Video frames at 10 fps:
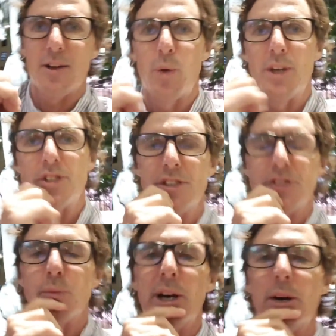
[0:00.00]
question as
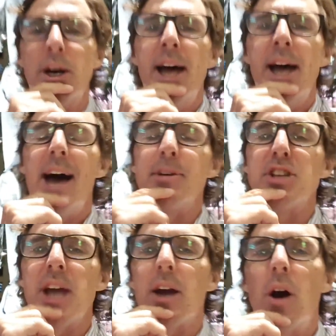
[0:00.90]
well.
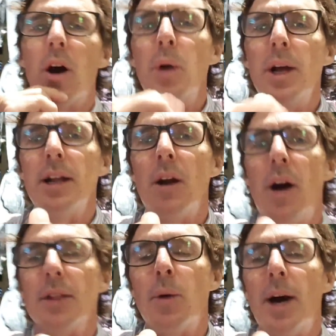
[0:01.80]
Abhishek, I really
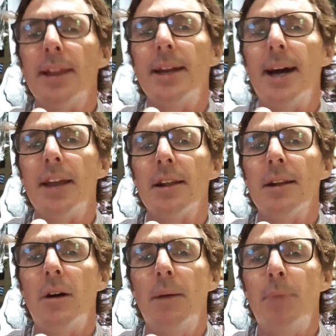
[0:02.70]
like the way that Nathan
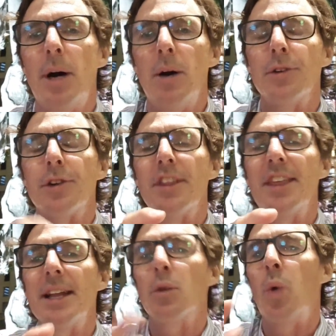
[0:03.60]
Lyon bowls. I
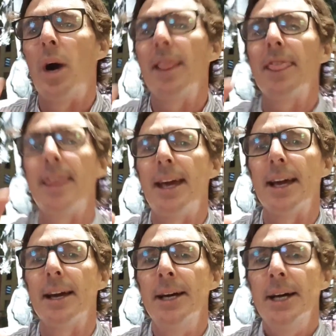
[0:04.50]
think the one
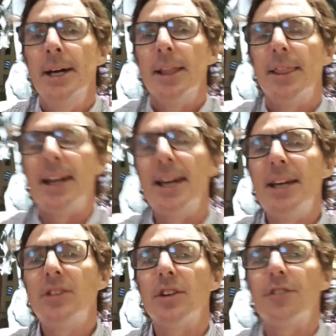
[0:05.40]
thing that
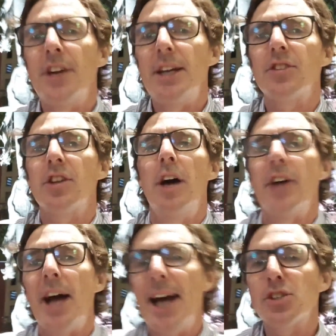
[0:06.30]
he's advanced over
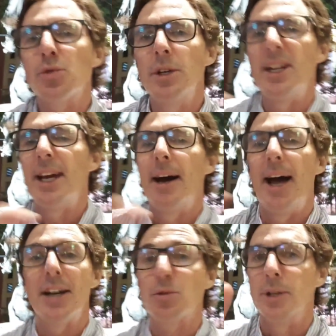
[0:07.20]
Ashwin, now
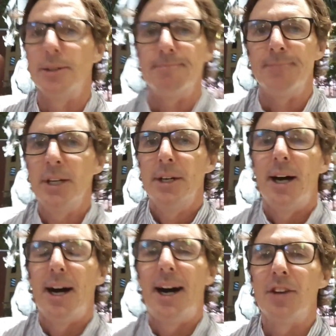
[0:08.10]
Ashwin
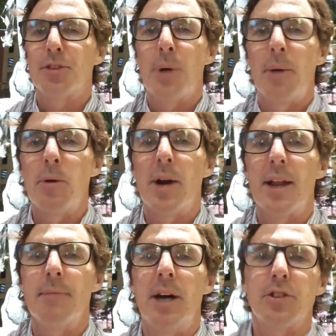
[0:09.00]
is
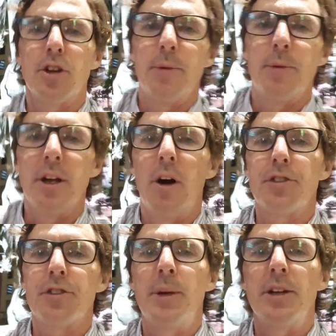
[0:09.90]
probably one of the most
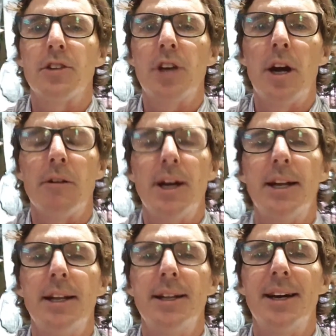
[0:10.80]
dominant off spinners going
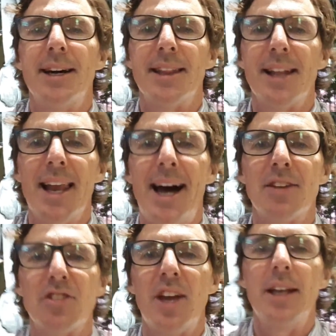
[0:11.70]
around in the
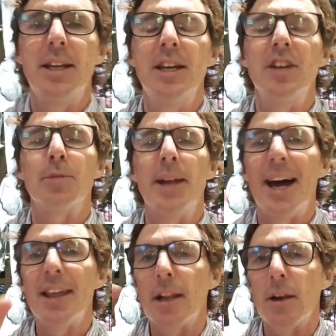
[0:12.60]
last 10 years,
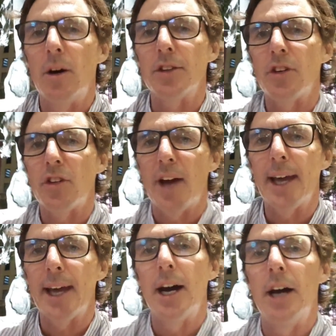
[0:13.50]
but Nathan Lyon's just
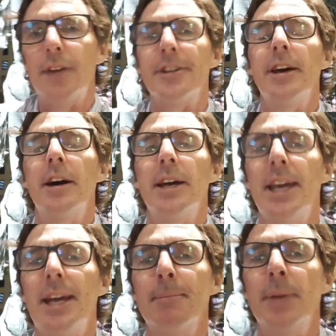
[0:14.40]
taken over
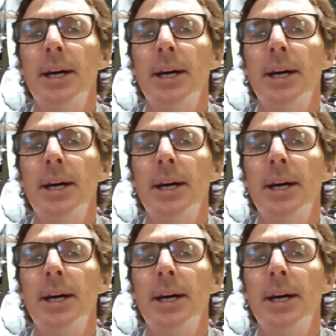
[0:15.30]
him